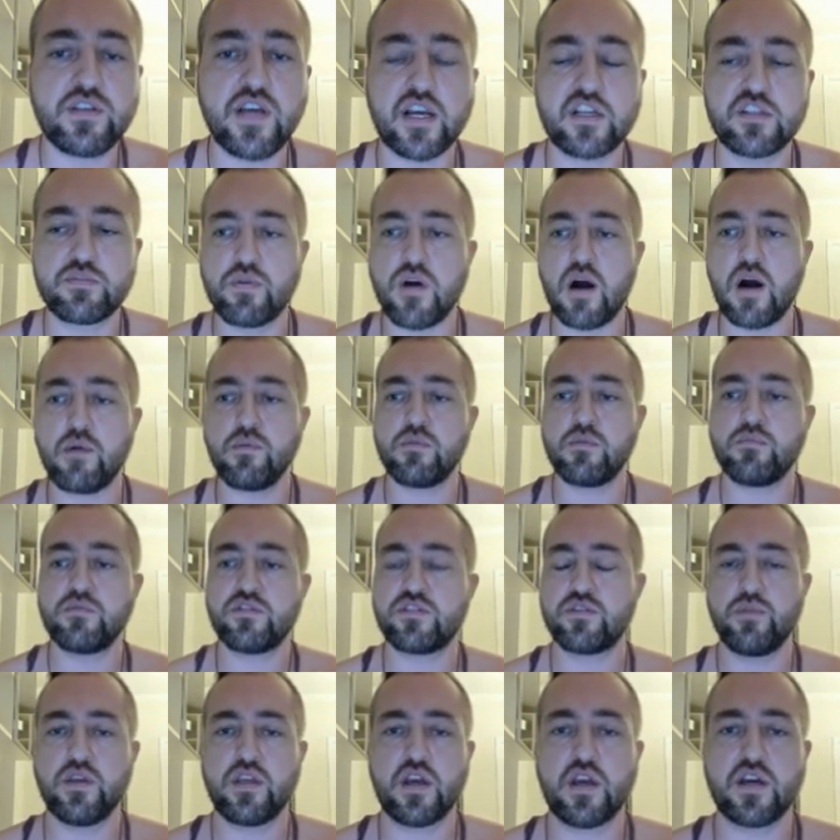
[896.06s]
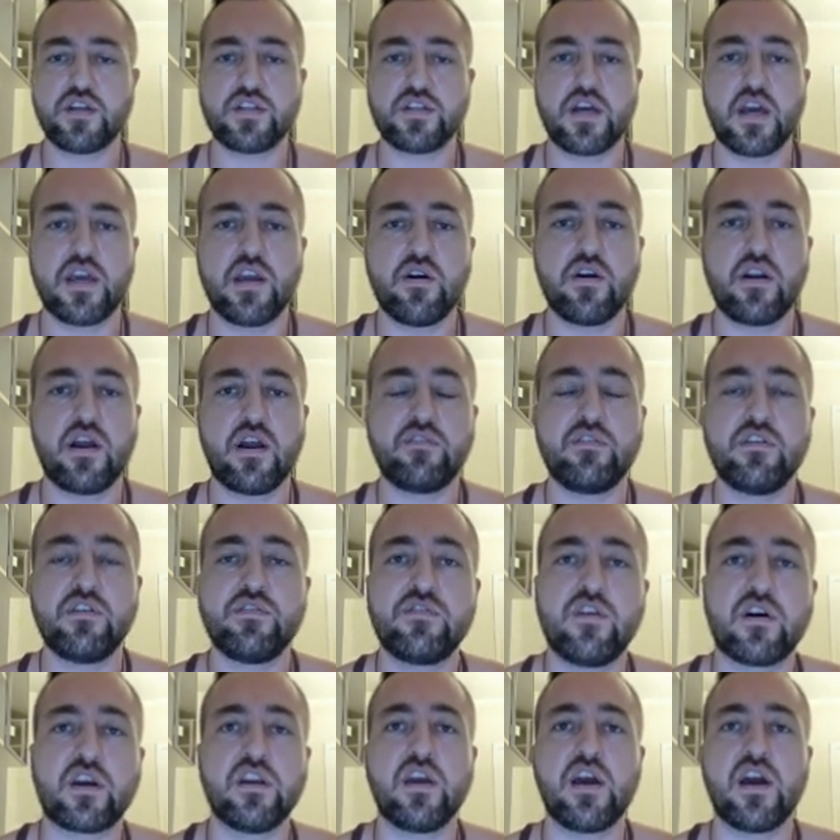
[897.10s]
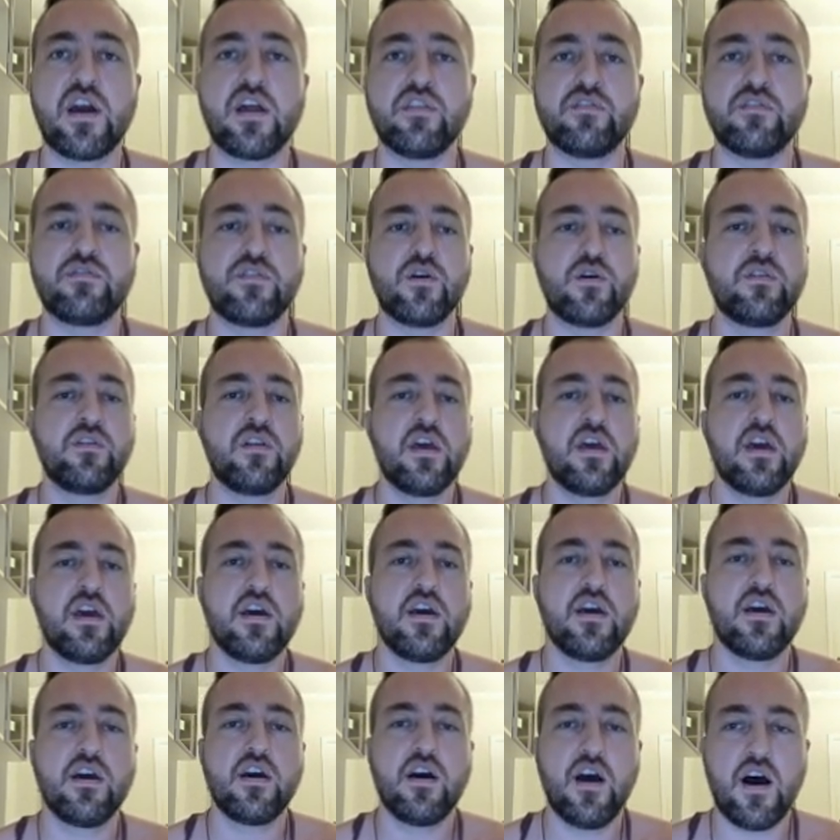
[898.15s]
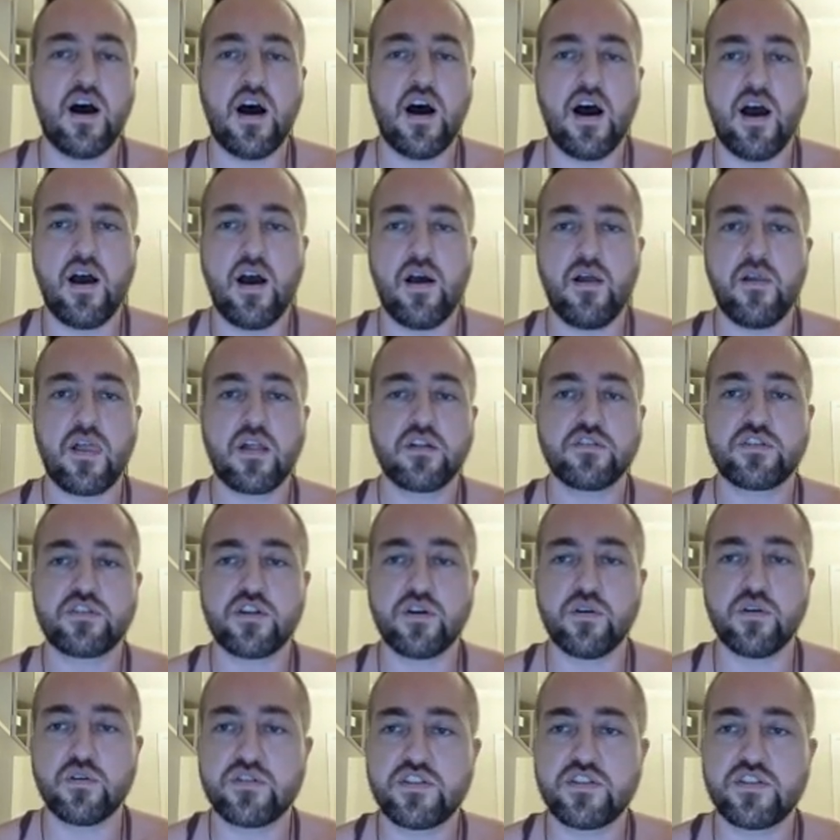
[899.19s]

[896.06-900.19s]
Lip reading: text problems because I hear it every fucking day on the phone. So